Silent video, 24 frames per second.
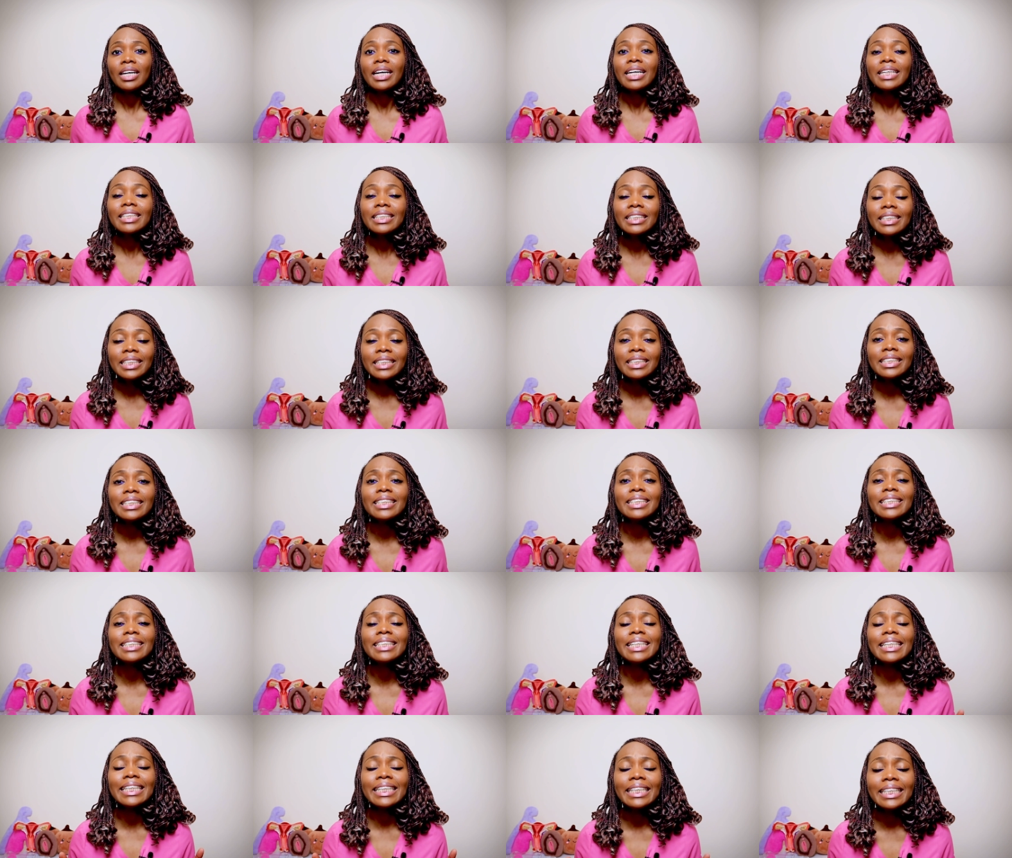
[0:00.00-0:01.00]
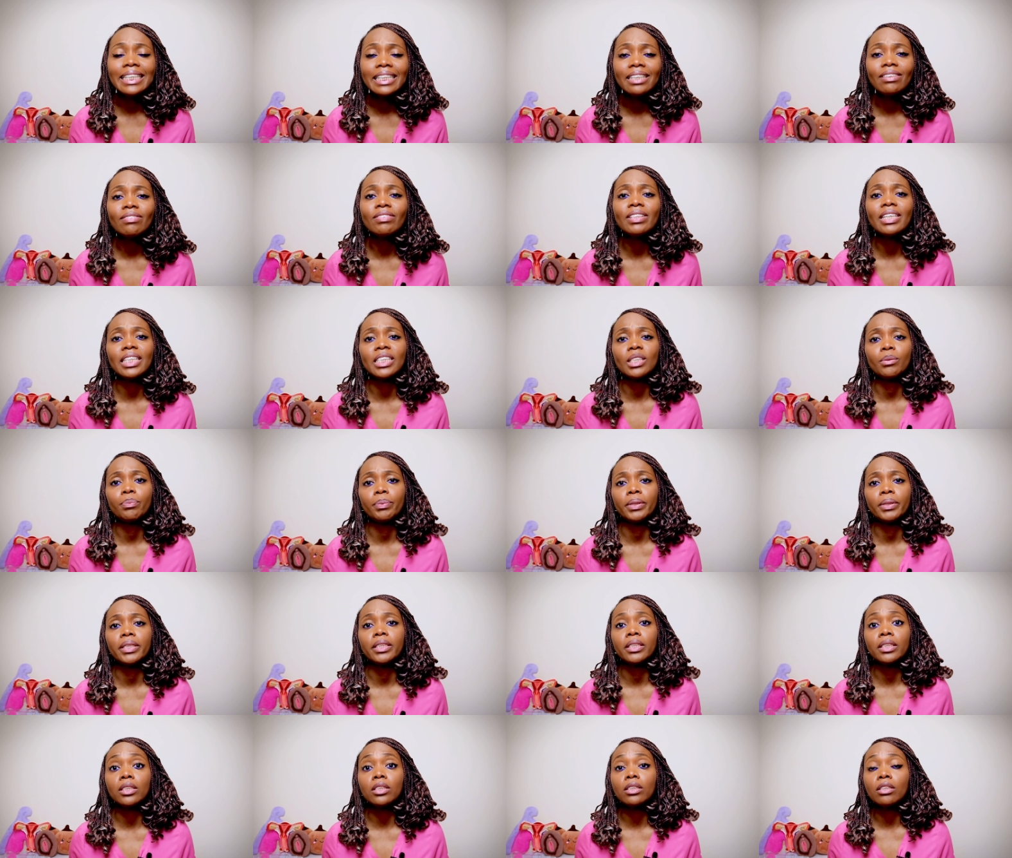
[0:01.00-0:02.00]
as this is the lived
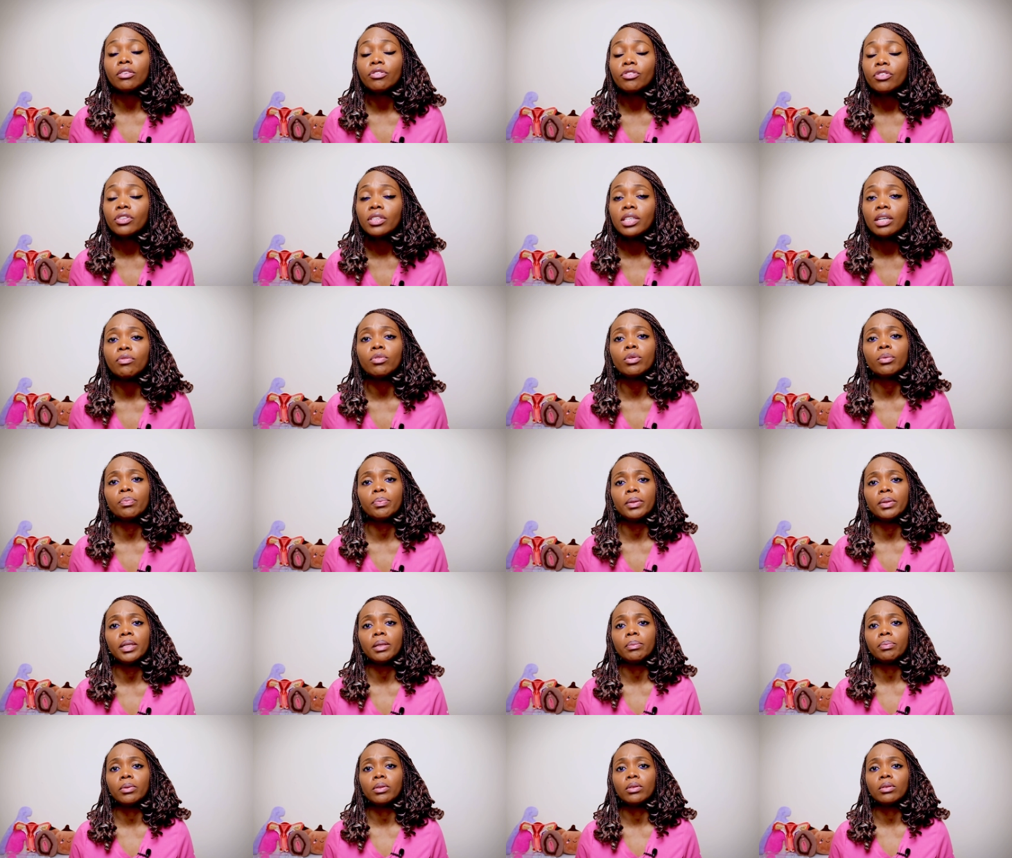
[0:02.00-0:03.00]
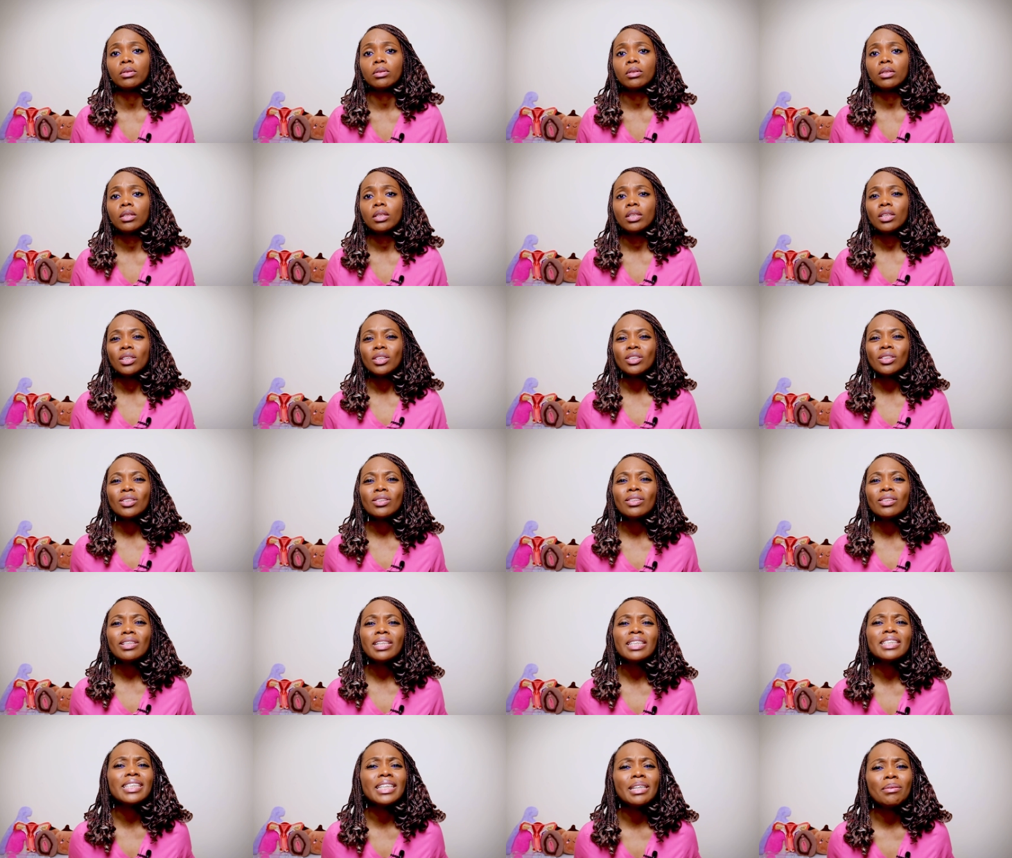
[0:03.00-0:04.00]
experience of several people. So
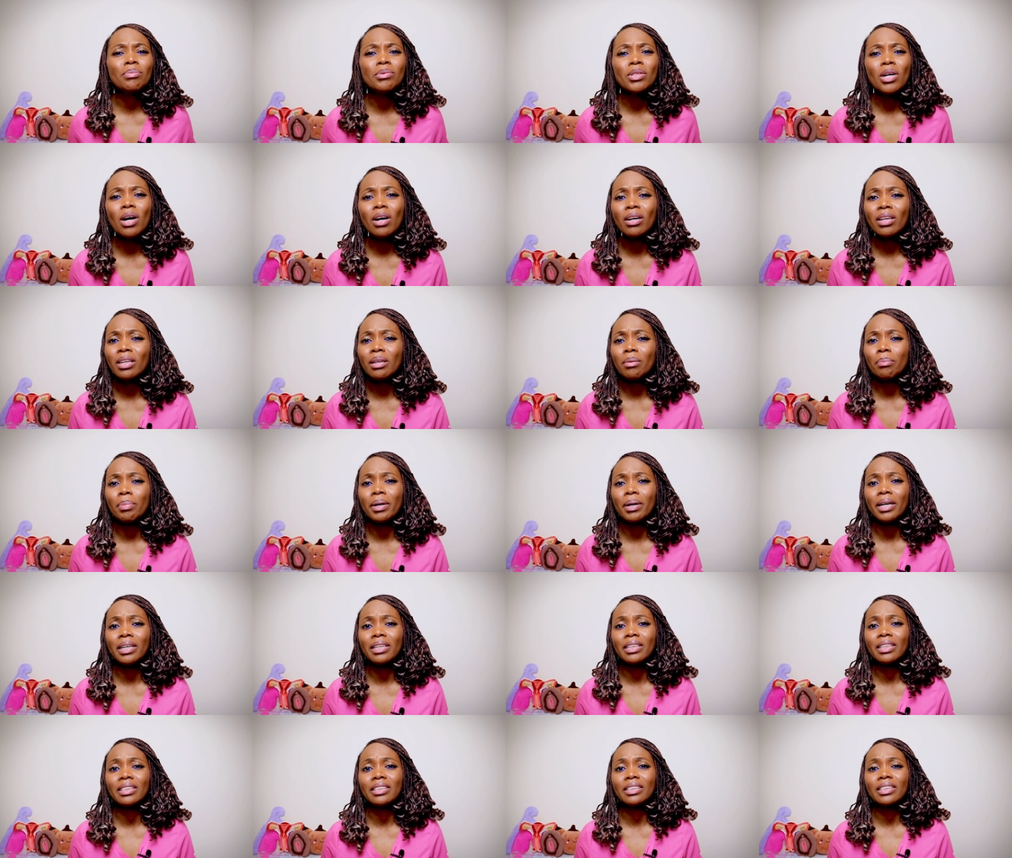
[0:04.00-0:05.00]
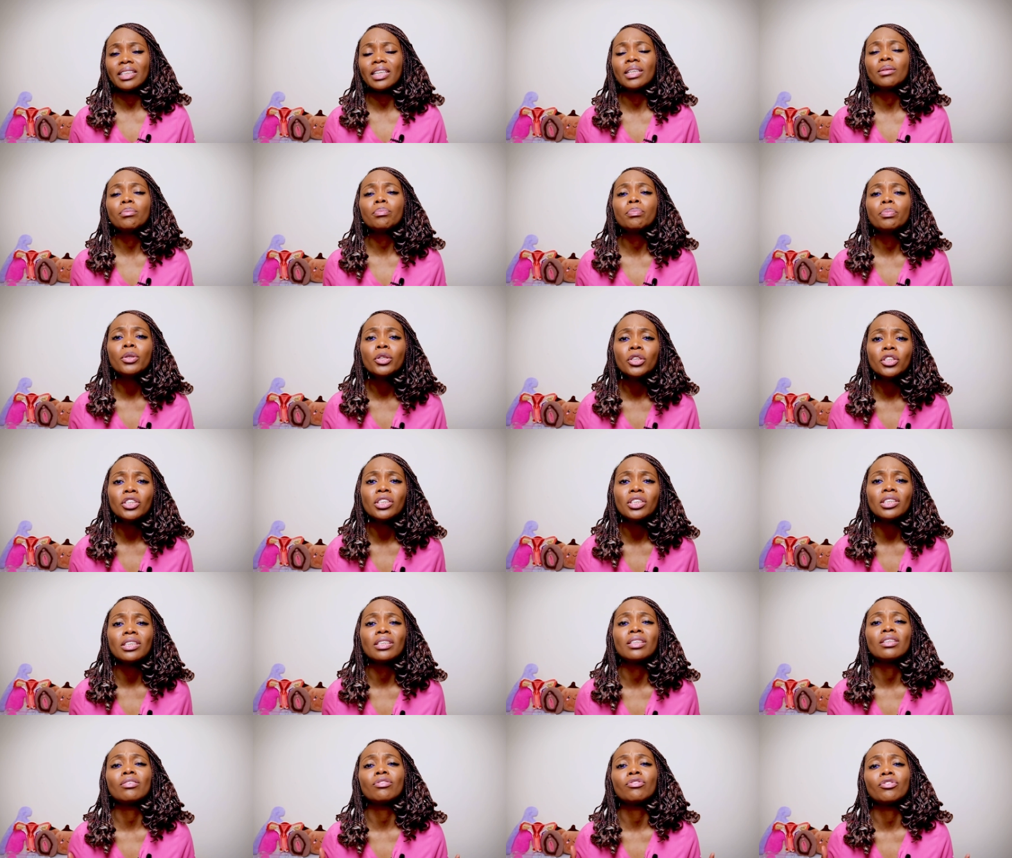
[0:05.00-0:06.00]
let's keep talking about it and
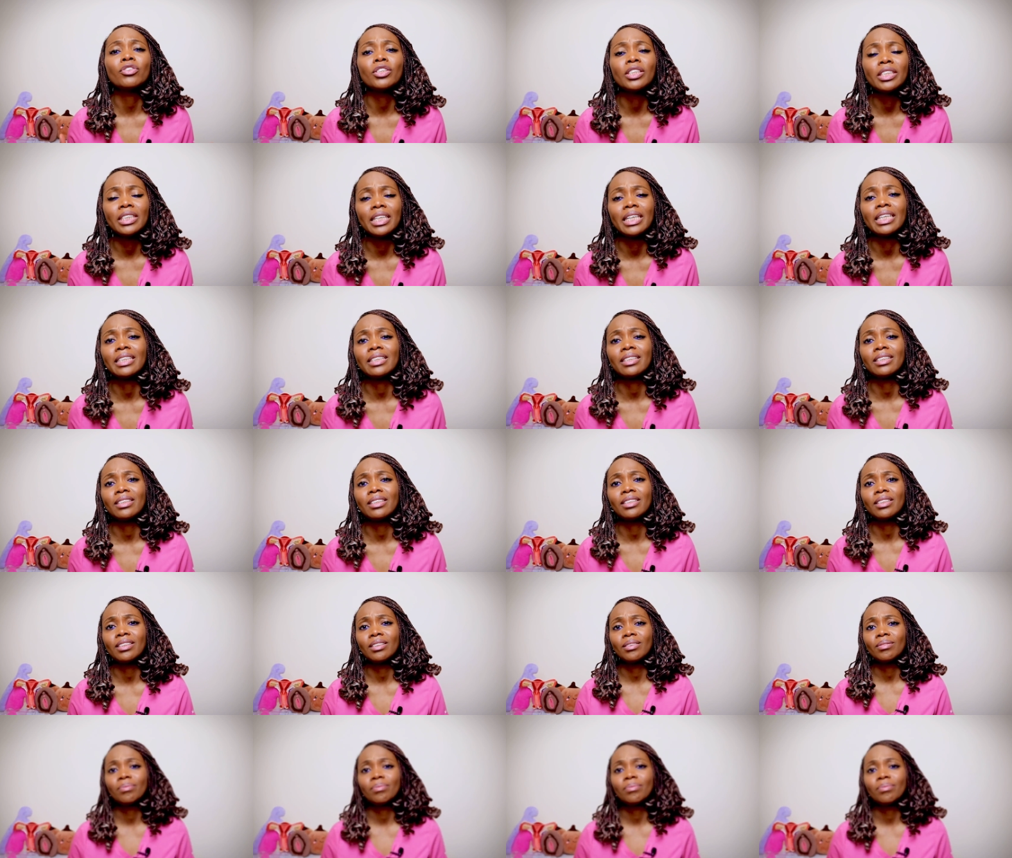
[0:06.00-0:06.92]
pushing for change.